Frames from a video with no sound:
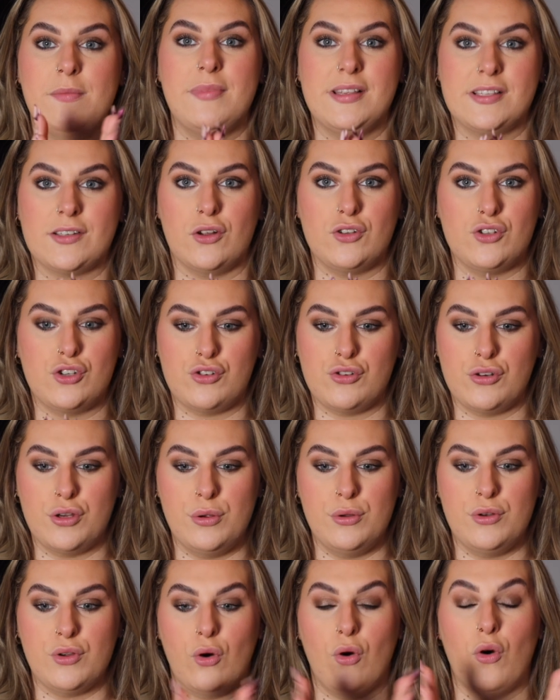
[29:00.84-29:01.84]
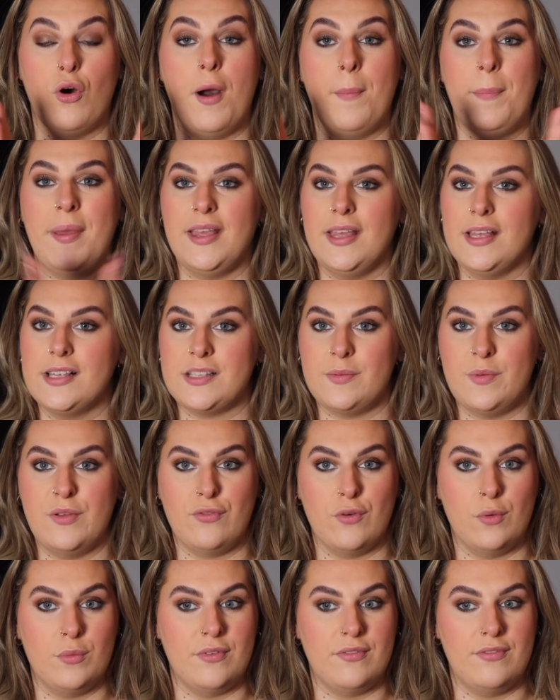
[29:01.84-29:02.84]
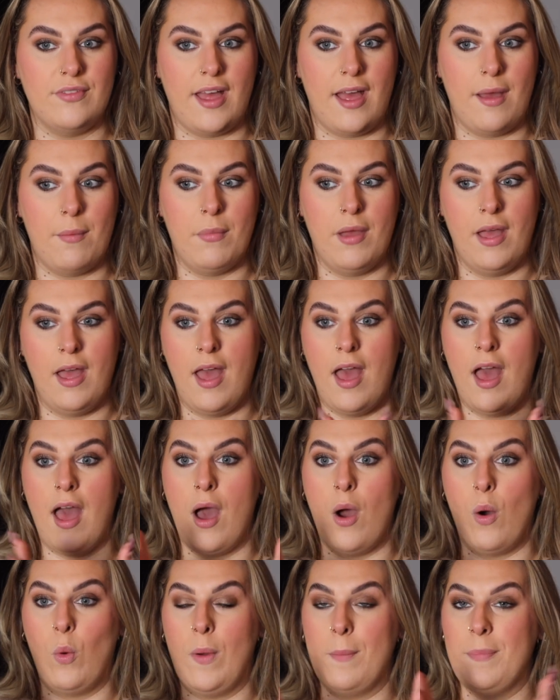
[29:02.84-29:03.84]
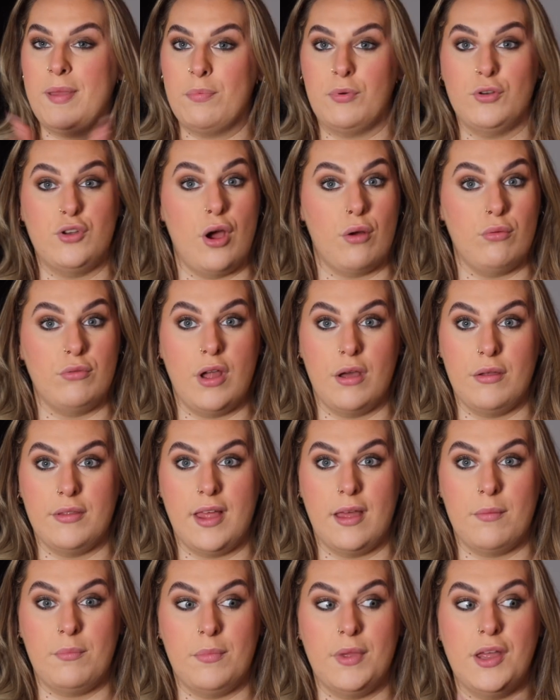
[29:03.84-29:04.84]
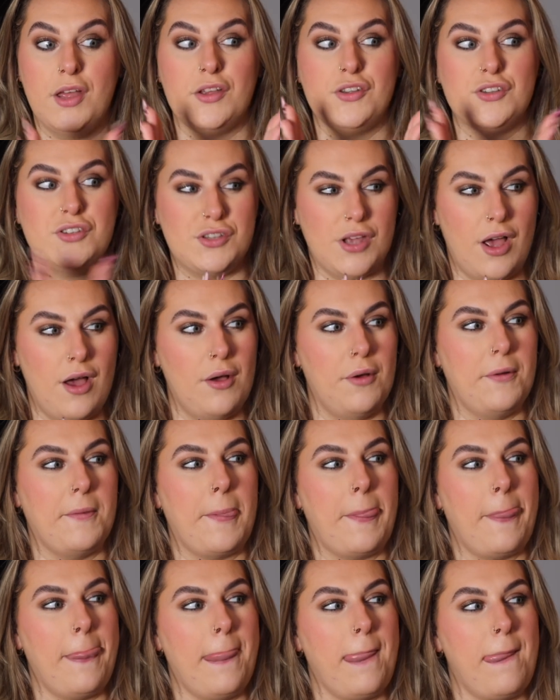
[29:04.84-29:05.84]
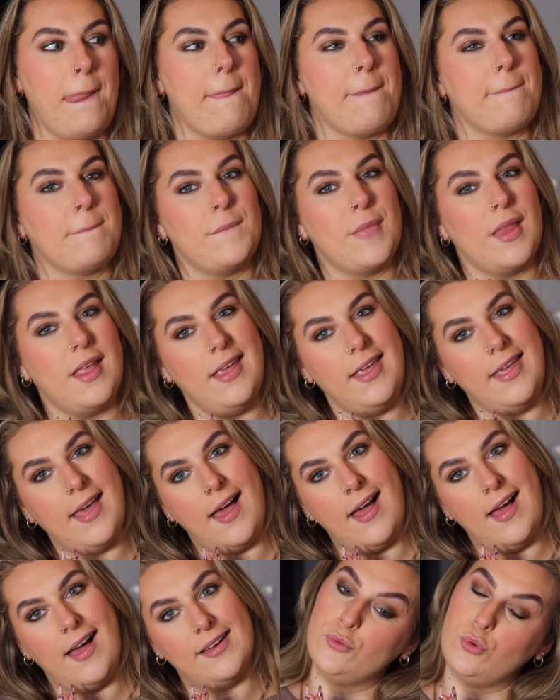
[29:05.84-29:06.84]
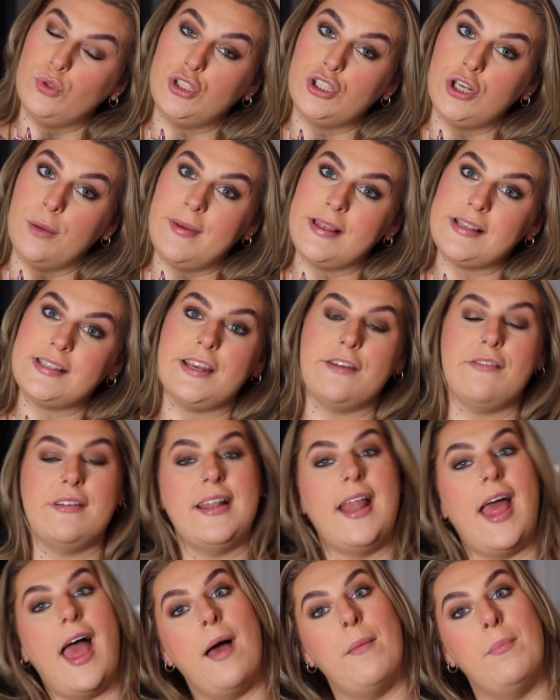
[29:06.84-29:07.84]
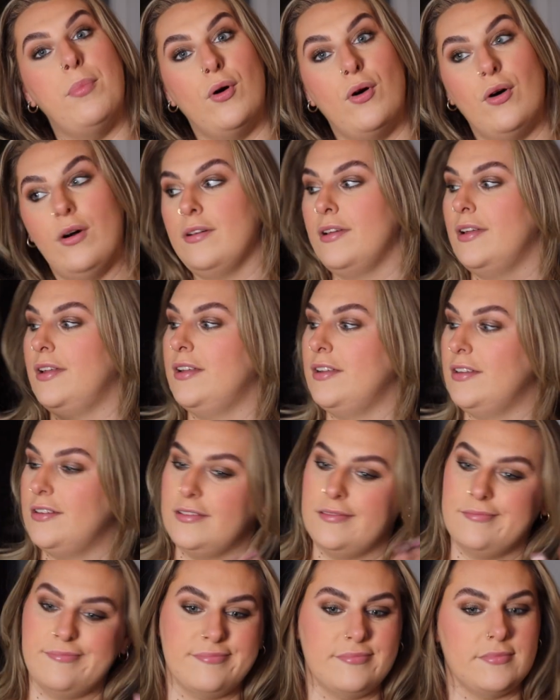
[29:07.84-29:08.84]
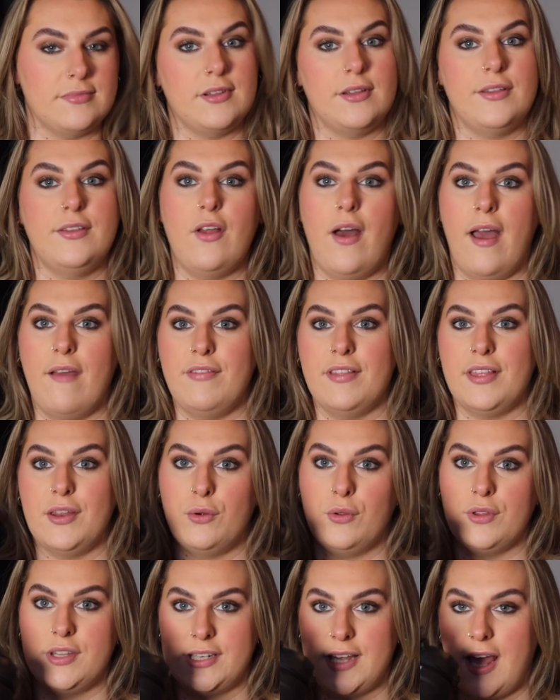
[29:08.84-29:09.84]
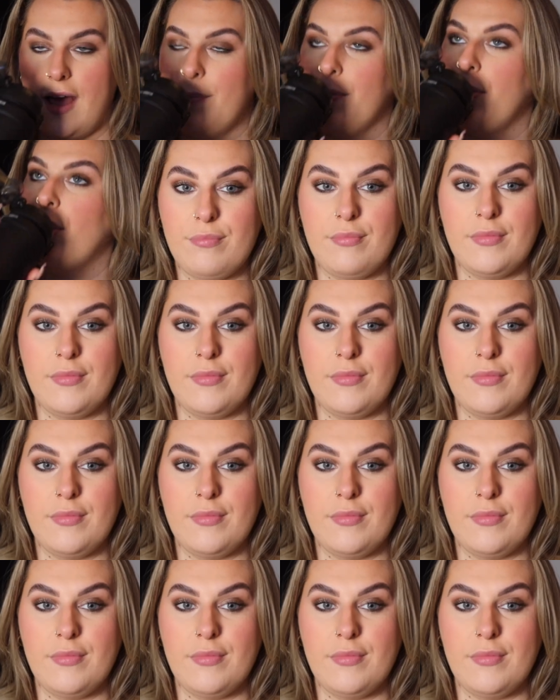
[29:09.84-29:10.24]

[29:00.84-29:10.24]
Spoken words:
misconstrued or opinions to be formed of them when people don't know them. So yeah, we show bits here and there, but not everything all the time.